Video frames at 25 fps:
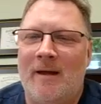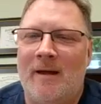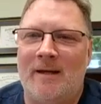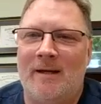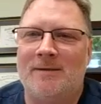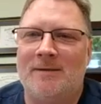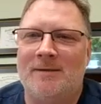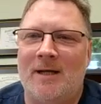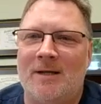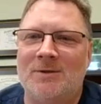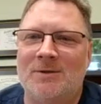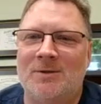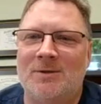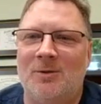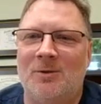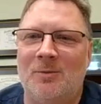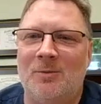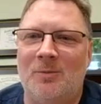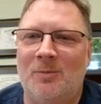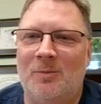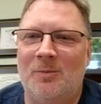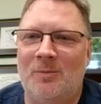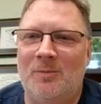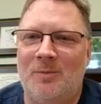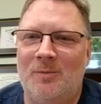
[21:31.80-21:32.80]

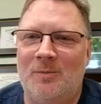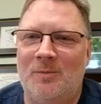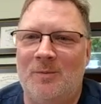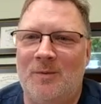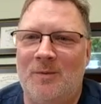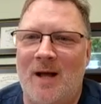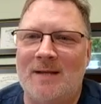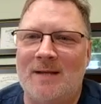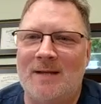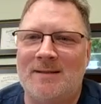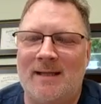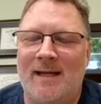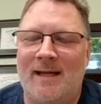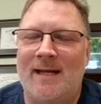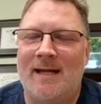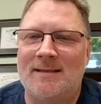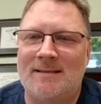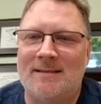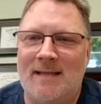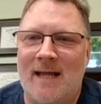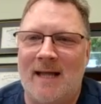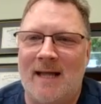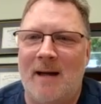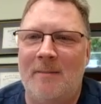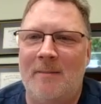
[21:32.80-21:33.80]
tussle, us
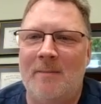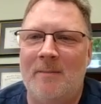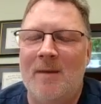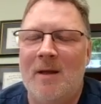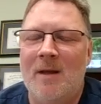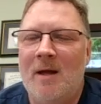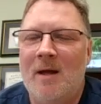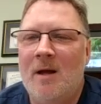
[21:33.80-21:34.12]
against them.